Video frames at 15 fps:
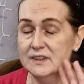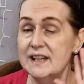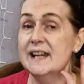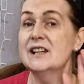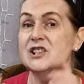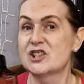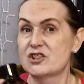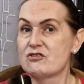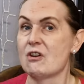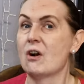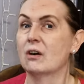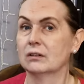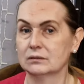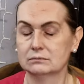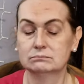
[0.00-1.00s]
it's
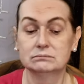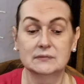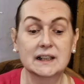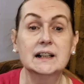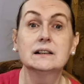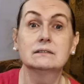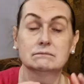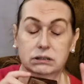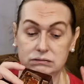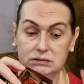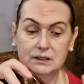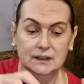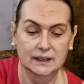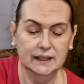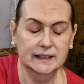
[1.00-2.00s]
strong.
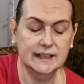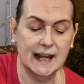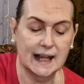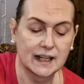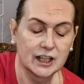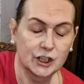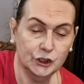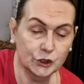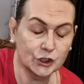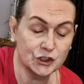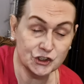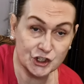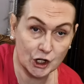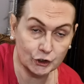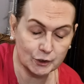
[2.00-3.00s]
Yeah, you
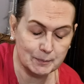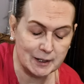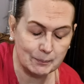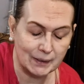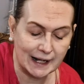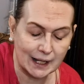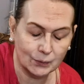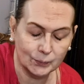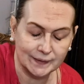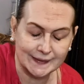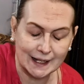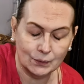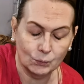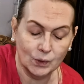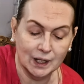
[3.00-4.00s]
can choke people out with
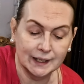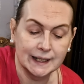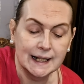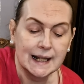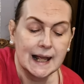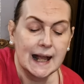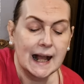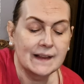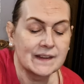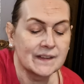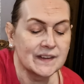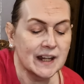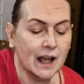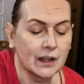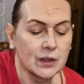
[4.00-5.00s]
that one. And
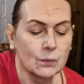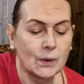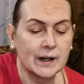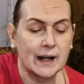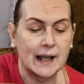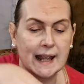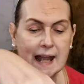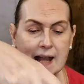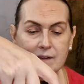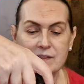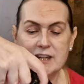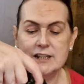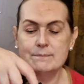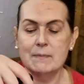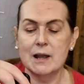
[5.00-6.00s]
then the other one I have
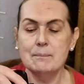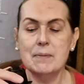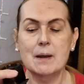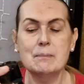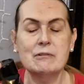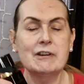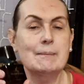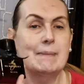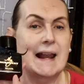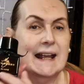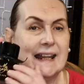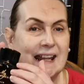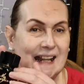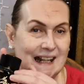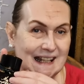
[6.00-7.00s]
is My Burberry
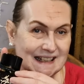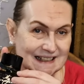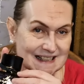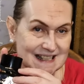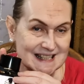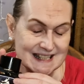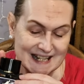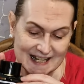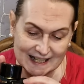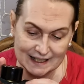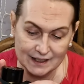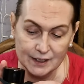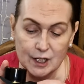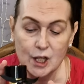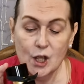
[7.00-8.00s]
Black
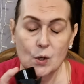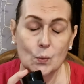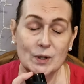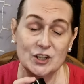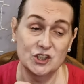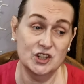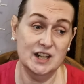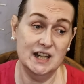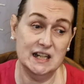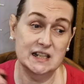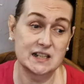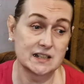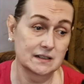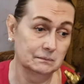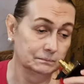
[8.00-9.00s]
Elixir, which
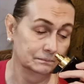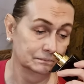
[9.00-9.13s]
is